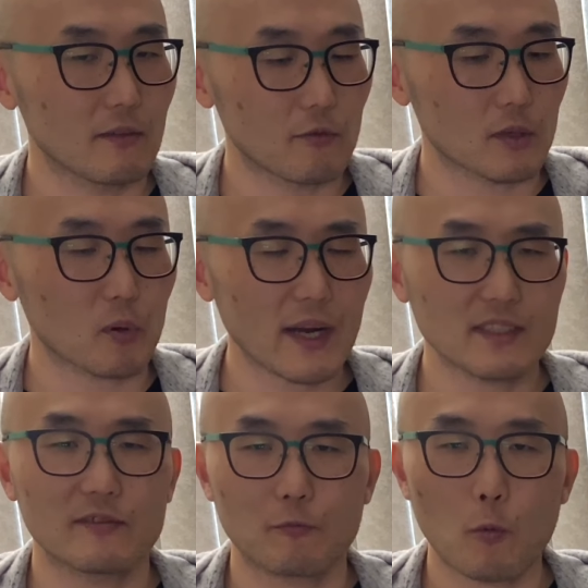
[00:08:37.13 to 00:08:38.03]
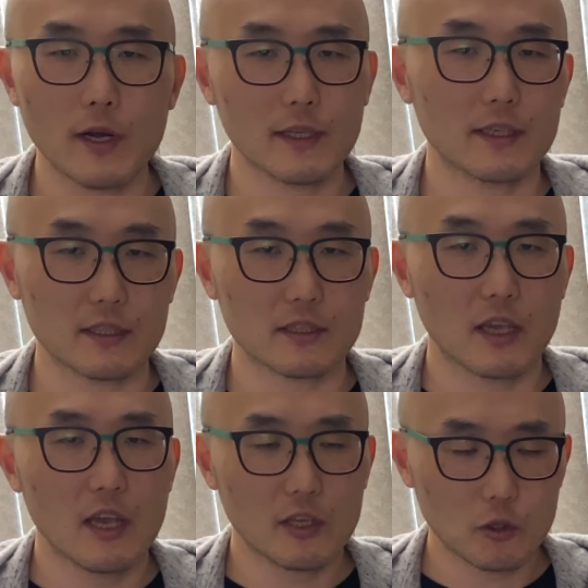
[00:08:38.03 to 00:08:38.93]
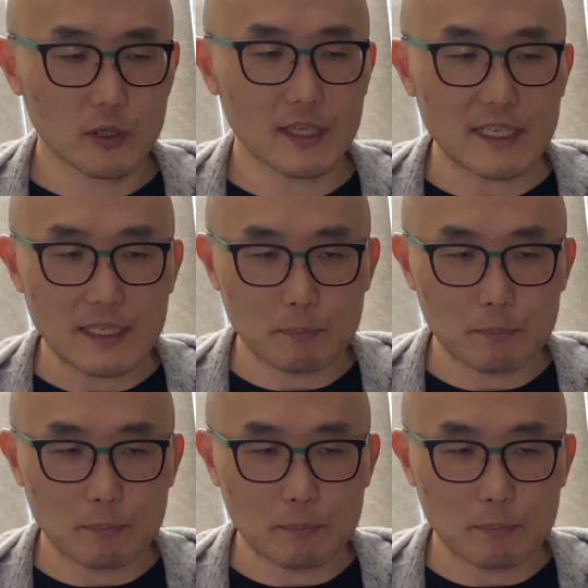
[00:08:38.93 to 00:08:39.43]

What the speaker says: For the price of one of these, you can